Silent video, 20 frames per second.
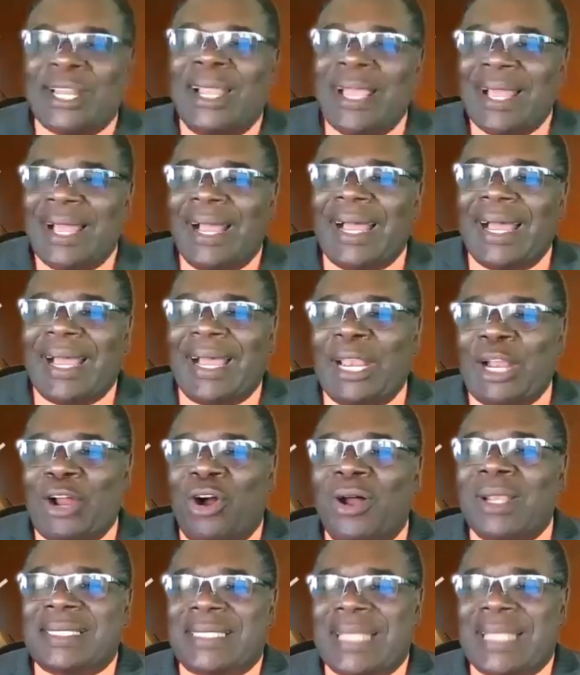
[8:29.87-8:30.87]
it and
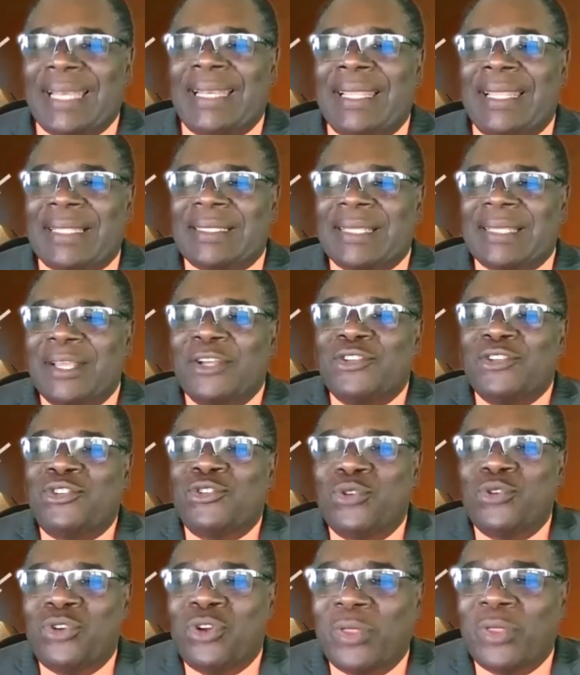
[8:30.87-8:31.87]
understand it,
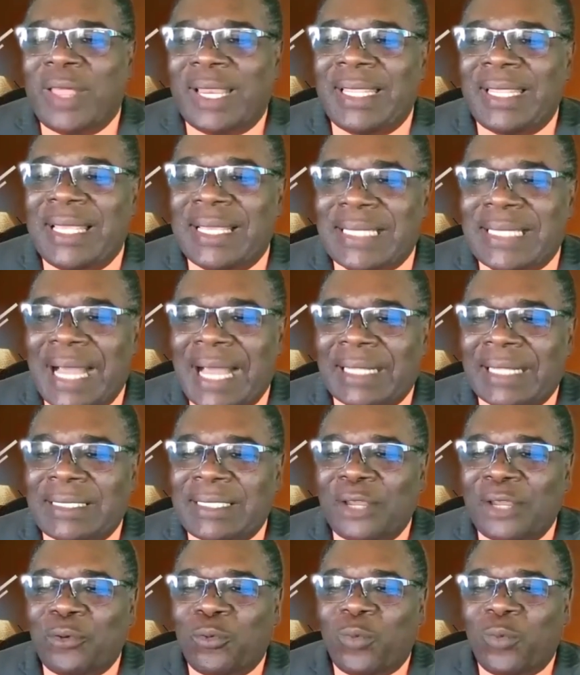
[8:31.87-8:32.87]
you know that he
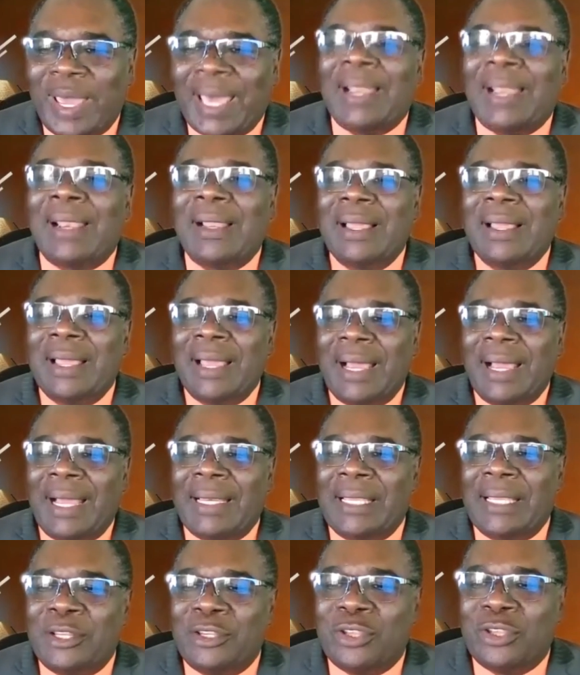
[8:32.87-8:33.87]
has acted well
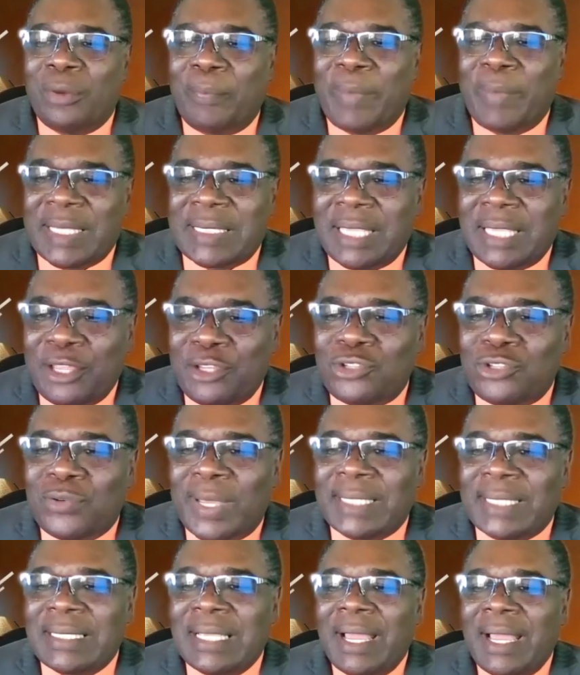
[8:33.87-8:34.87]
and in your
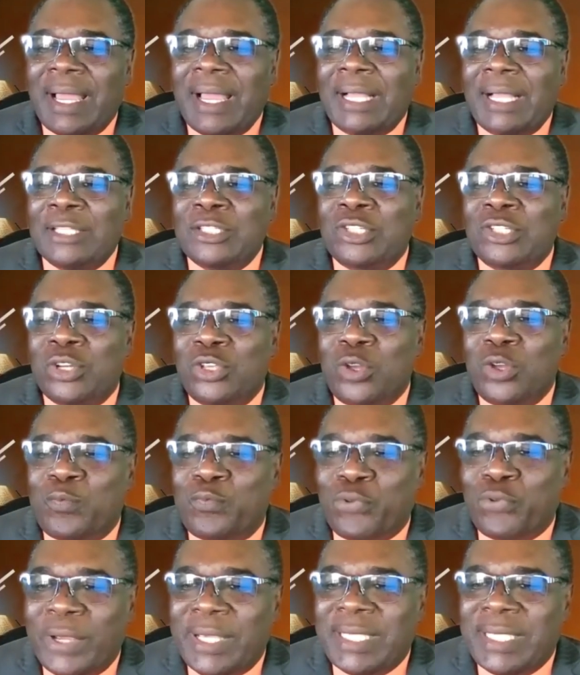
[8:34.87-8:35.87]
best interest. And
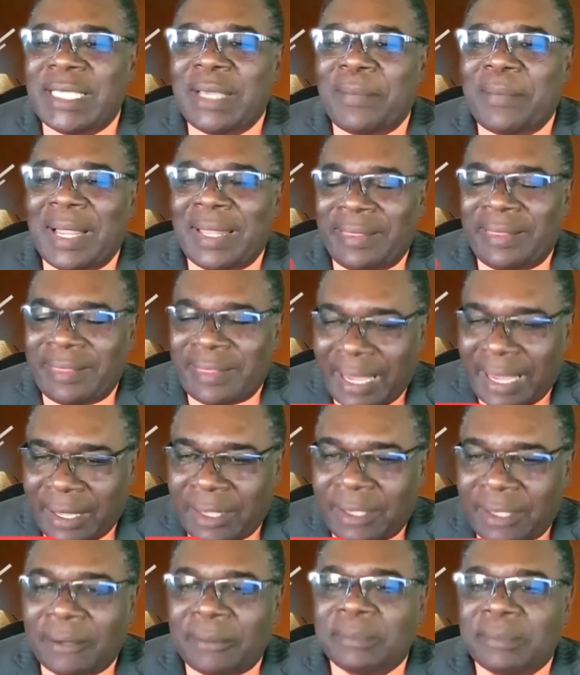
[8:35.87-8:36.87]
so you praise him
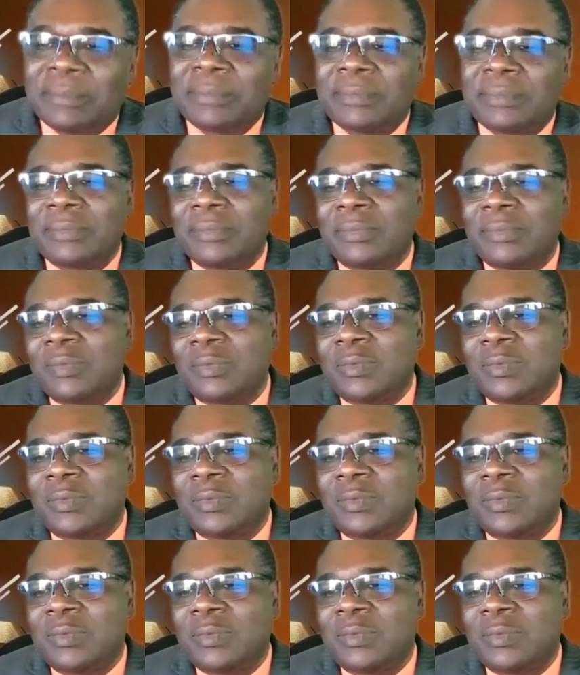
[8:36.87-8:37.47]
and thank him.